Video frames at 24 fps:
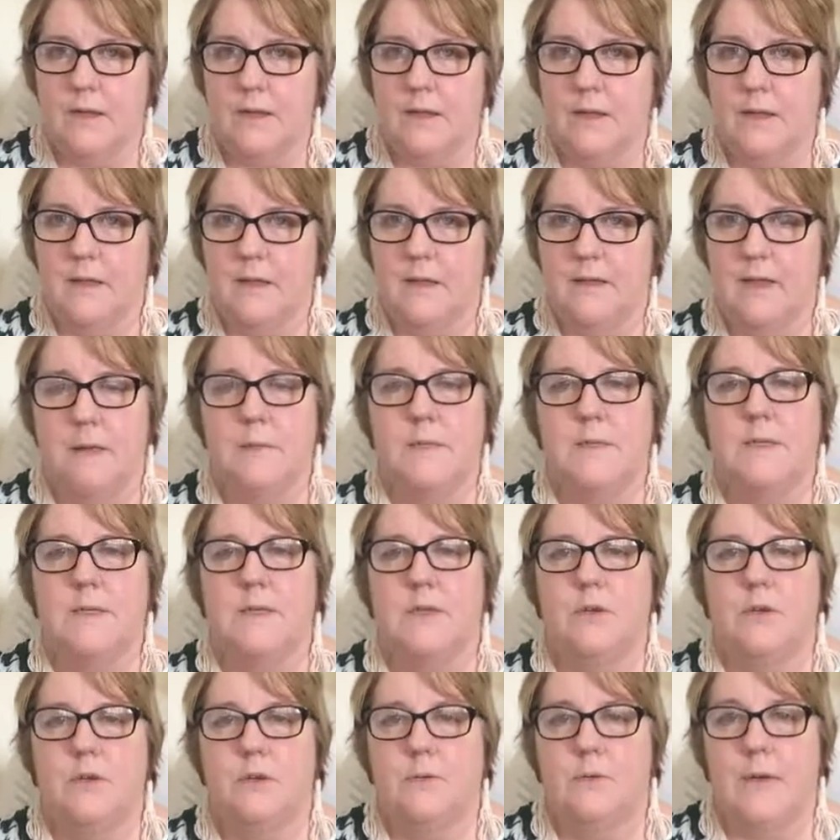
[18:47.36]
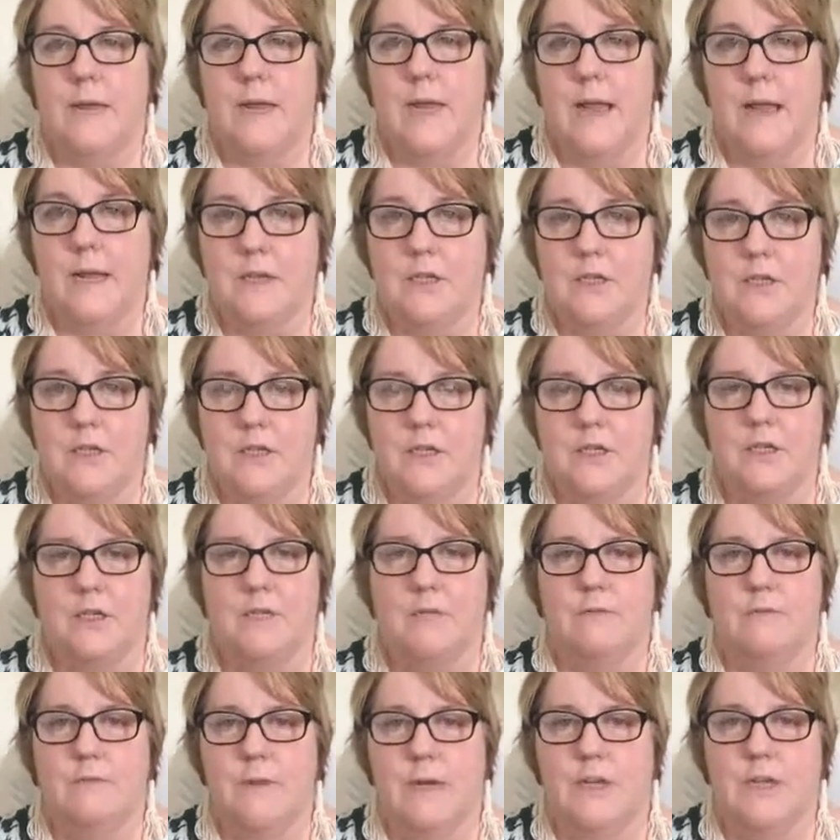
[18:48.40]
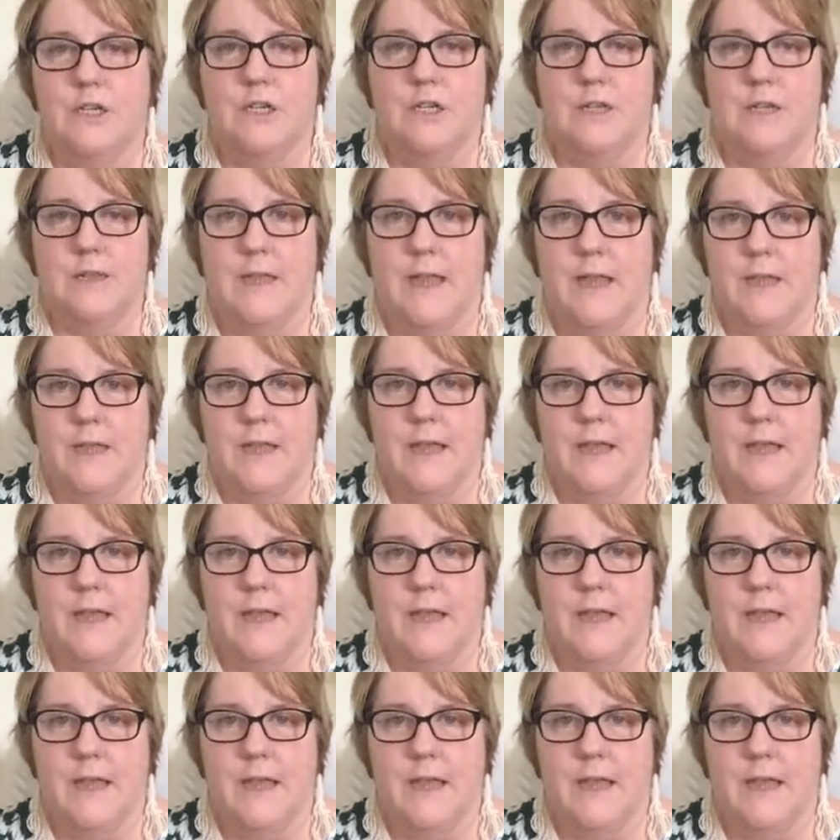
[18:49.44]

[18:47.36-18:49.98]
that was your reaction to reaching that